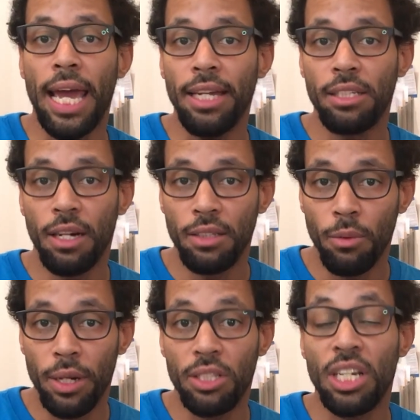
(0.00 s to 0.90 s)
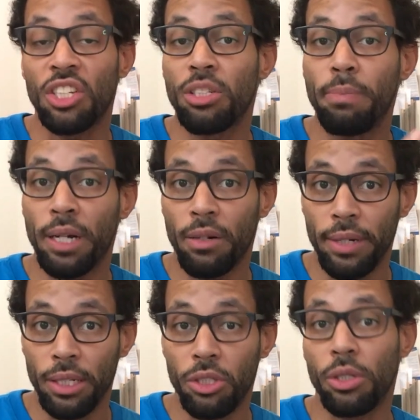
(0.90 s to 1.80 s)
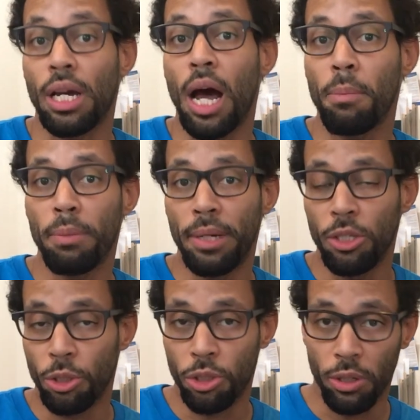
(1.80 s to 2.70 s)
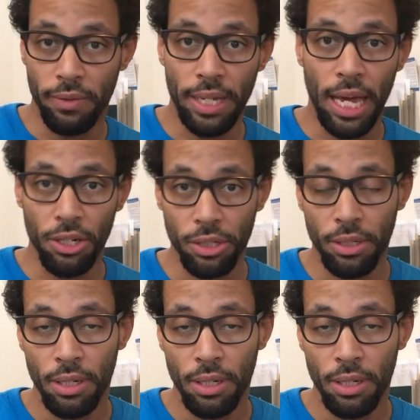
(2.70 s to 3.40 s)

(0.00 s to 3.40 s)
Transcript: AWS experience to complement your certification.